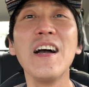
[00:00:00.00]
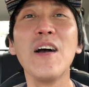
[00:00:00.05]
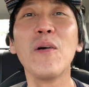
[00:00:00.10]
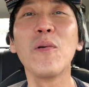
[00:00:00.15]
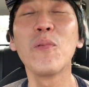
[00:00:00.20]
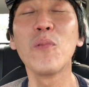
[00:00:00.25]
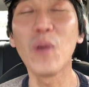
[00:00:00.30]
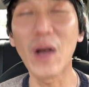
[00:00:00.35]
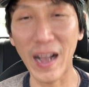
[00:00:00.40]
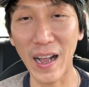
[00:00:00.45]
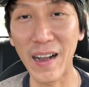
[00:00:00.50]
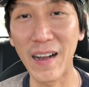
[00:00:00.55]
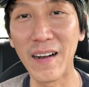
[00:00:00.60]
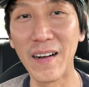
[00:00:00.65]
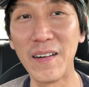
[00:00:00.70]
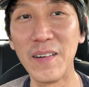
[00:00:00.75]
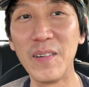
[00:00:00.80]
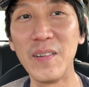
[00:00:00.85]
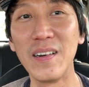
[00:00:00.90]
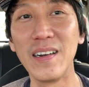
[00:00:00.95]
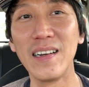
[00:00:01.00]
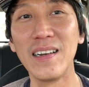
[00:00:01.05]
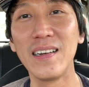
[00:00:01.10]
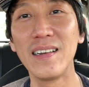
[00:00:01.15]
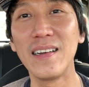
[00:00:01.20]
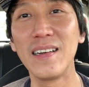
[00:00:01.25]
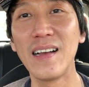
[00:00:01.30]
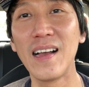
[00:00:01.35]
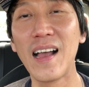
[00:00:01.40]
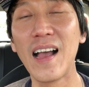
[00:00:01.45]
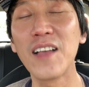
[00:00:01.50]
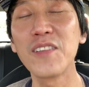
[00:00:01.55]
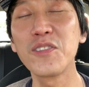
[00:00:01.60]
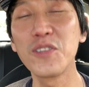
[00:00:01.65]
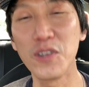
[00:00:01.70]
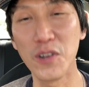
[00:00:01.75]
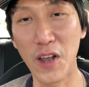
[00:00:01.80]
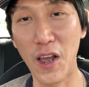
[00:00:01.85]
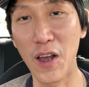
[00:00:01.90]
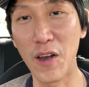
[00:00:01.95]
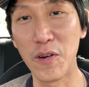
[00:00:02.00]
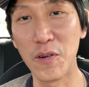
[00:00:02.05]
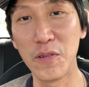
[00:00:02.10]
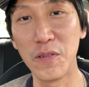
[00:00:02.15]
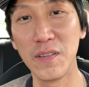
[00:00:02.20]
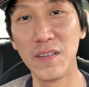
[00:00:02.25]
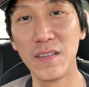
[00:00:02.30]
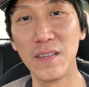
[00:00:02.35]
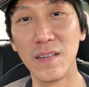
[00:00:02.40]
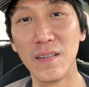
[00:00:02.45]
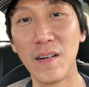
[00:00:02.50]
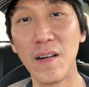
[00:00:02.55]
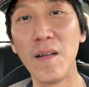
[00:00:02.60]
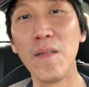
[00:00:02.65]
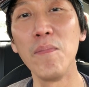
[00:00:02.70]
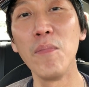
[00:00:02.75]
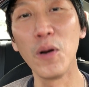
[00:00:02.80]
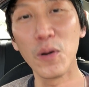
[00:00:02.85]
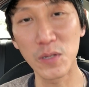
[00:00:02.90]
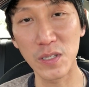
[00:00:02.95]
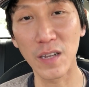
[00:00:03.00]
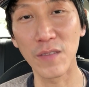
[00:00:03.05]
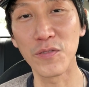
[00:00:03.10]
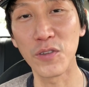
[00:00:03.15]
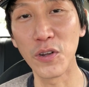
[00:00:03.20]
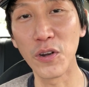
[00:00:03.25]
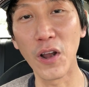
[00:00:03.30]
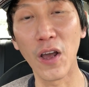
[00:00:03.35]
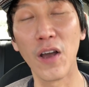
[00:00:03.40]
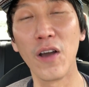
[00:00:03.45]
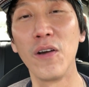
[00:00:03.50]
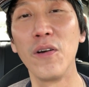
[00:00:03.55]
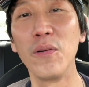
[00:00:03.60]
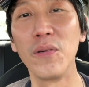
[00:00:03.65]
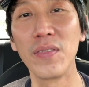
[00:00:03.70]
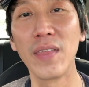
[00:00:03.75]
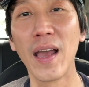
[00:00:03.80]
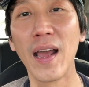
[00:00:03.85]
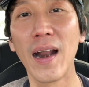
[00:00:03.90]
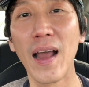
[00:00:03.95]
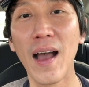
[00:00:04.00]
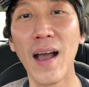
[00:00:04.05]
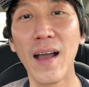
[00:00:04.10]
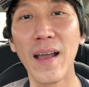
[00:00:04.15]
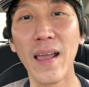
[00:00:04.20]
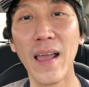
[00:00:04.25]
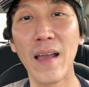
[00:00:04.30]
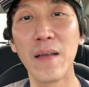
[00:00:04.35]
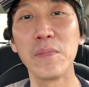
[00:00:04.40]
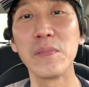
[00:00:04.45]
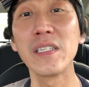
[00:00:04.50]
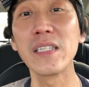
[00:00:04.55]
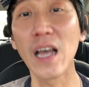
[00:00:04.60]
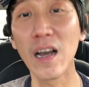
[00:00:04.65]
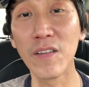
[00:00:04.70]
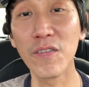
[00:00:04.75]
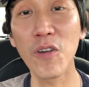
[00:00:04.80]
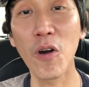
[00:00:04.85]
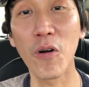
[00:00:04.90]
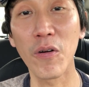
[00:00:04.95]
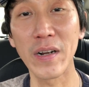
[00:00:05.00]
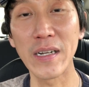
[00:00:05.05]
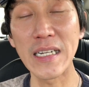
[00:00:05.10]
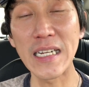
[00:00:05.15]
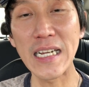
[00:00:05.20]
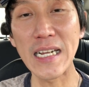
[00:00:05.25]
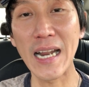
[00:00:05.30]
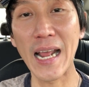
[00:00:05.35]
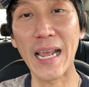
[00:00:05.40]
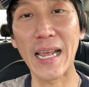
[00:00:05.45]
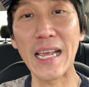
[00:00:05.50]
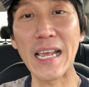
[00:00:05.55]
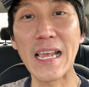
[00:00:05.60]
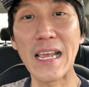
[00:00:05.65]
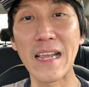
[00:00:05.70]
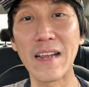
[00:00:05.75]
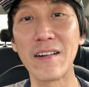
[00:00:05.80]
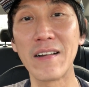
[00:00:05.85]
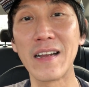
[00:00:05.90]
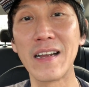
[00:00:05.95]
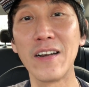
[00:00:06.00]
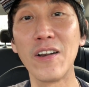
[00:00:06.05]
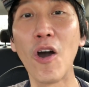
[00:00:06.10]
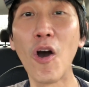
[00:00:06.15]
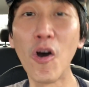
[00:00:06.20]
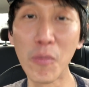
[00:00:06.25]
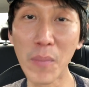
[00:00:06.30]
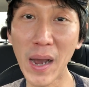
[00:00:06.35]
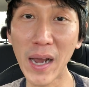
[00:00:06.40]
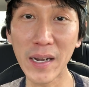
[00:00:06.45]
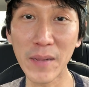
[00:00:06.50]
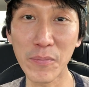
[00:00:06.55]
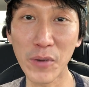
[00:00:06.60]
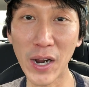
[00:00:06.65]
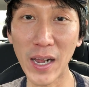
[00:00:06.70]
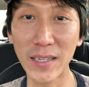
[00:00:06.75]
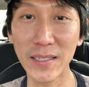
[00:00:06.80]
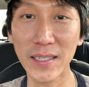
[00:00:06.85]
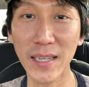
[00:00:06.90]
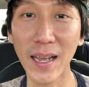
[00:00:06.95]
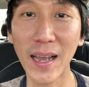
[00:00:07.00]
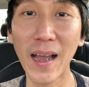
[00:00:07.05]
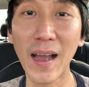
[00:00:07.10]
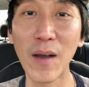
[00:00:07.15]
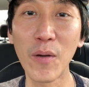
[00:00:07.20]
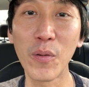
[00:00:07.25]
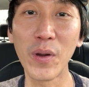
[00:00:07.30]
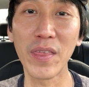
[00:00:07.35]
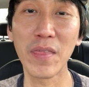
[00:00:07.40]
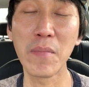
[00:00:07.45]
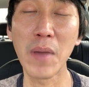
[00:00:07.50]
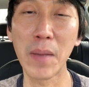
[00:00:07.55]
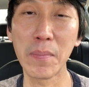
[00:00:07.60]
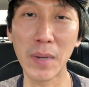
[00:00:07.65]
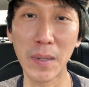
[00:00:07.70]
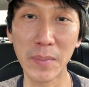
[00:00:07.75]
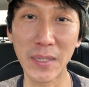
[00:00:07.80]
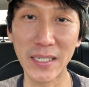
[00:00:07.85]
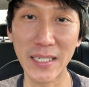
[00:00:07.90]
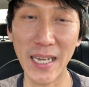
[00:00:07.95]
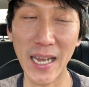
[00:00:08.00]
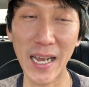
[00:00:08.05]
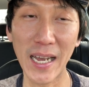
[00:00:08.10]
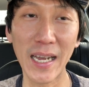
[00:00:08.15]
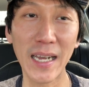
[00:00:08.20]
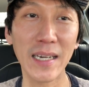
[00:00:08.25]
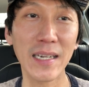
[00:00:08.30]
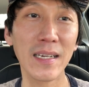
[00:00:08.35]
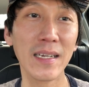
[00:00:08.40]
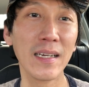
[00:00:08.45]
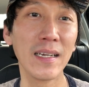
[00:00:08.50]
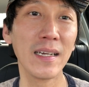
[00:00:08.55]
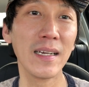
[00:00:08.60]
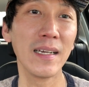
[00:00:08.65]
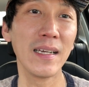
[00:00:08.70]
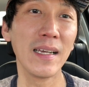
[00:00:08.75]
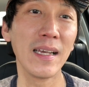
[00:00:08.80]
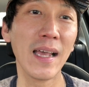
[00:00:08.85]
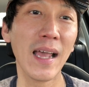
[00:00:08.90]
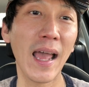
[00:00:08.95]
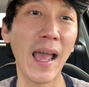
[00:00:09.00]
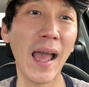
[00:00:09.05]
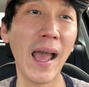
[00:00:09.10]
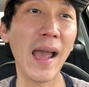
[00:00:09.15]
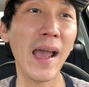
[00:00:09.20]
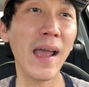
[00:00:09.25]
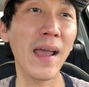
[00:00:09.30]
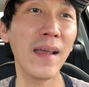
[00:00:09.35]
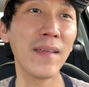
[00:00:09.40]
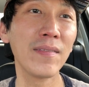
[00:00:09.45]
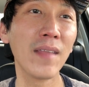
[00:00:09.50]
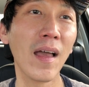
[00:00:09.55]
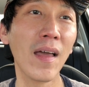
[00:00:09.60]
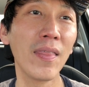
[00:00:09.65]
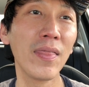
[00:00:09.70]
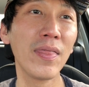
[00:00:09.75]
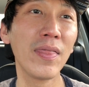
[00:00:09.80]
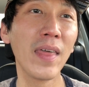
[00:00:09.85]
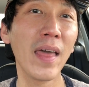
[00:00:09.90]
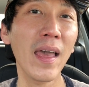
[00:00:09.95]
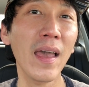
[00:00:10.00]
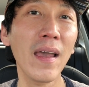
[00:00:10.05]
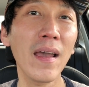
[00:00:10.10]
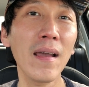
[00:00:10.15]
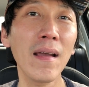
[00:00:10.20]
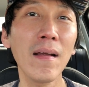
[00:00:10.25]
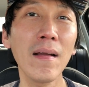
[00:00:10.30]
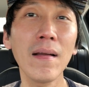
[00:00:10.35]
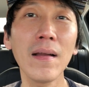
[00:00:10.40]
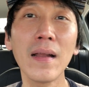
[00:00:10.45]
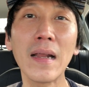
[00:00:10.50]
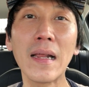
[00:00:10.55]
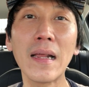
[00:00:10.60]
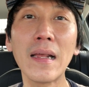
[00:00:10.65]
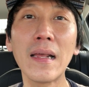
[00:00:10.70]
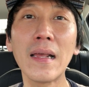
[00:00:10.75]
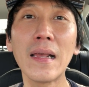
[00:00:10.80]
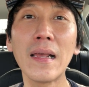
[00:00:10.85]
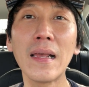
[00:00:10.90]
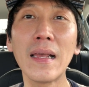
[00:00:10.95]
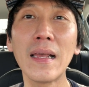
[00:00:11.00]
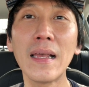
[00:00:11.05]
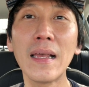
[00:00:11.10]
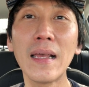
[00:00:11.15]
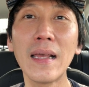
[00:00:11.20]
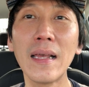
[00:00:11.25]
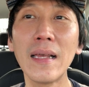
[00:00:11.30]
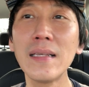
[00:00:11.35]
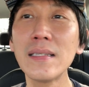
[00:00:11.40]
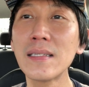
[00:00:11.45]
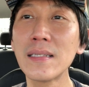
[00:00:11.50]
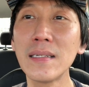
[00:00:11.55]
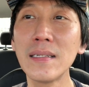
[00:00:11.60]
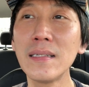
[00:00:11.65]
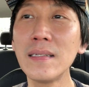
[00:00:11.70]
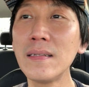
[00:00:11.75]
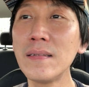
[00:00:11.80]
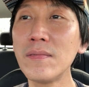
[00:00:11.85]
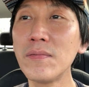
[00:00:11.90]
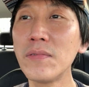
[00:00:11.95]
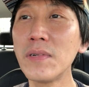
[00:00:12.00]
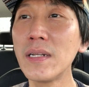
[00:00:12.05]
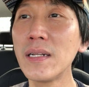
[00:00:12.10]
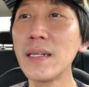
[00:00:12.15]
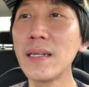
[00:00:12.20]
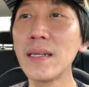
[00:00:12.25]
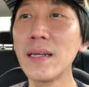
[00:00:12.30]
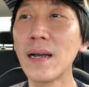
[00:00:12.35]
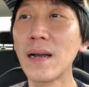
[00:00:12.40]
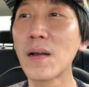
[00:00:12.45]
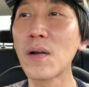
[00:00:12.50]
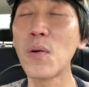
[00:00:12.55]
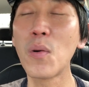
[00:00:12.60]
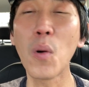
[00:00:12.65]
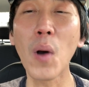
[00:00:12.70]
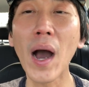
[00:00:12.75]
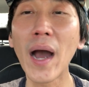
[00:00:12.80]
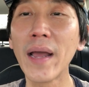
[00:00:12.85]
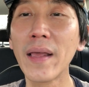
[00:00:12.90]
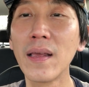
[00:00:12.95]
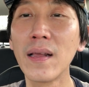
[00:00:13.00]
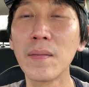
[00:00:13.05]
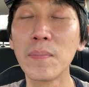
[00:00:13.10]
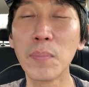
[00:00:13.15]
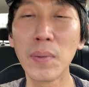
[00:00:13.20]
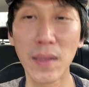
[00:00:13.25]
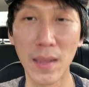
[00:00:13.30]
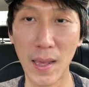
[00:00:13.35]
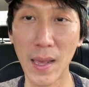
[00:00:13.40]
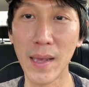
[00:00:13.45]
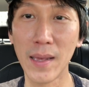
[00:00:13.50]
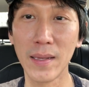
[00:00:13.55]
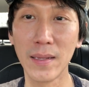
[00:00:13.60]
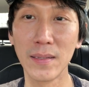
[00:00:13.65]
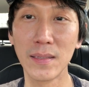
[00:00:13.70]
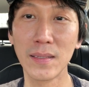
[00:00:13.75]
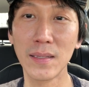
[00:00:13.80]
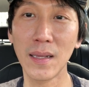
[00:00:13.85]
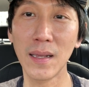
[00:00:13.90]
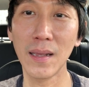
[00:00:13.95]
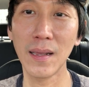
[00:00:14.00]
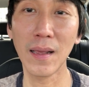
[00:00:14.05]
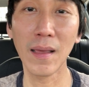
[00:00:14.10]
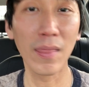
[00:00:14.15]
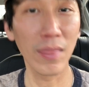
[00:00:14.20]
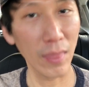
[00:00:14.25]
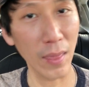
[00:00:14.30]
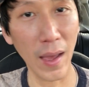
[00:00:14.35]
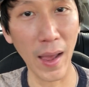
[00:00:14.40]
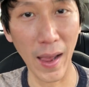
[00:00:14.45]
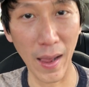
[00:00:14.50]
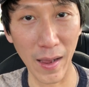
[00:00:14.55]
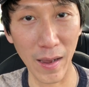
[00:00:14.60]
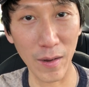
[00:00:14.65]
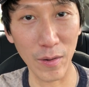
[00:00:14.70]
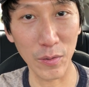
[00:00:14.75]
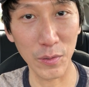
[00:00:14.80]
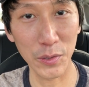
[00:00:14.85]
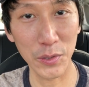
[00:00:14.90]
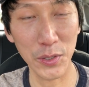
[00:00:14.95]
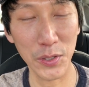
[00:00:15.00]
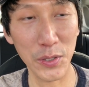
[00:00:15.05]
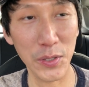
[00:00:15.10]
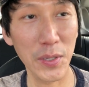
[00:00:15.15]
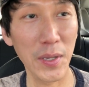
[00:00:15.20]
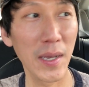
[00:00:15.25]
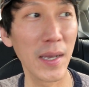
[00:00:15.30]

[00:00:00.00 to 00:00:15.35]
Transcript: Well, as you know, or most of you know, that I am self-quarantining here in Omaha, Nebraska with my mom and dad. And there isn't really a quiet place in the house.